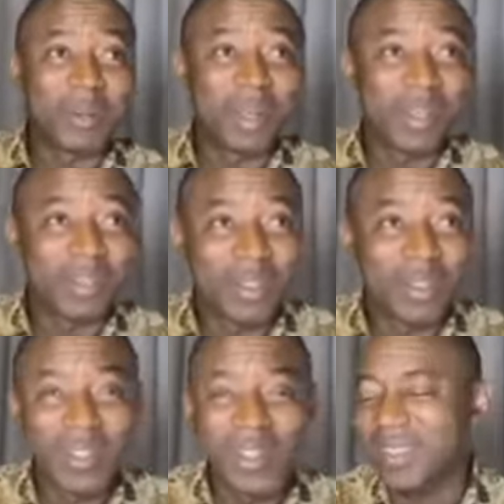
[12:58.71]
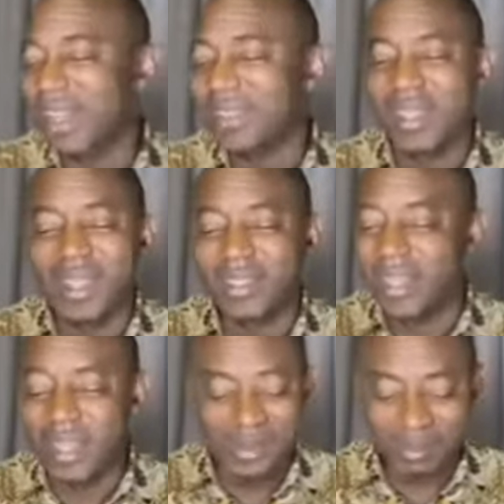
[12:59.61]
Komolafe.
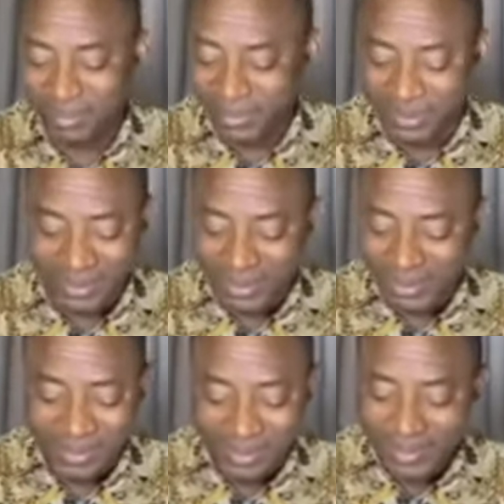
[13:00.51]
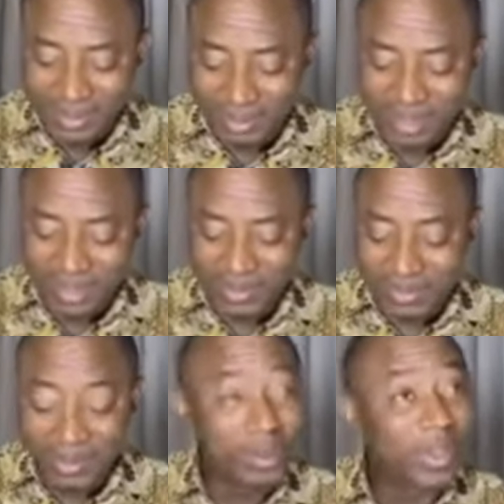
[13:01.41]
Yeah. Man,
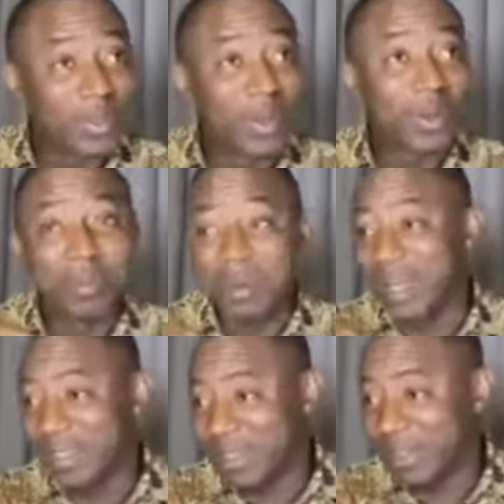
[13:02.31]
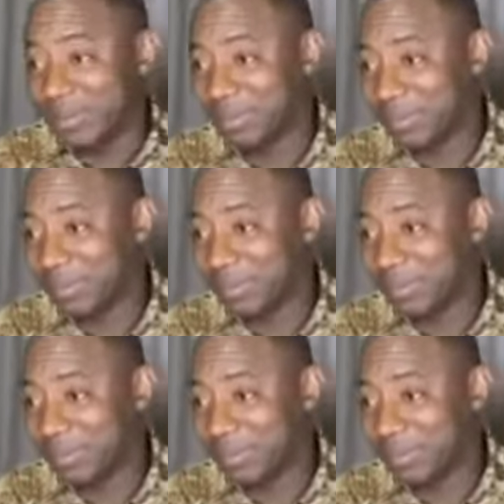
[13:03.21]
but one of the best.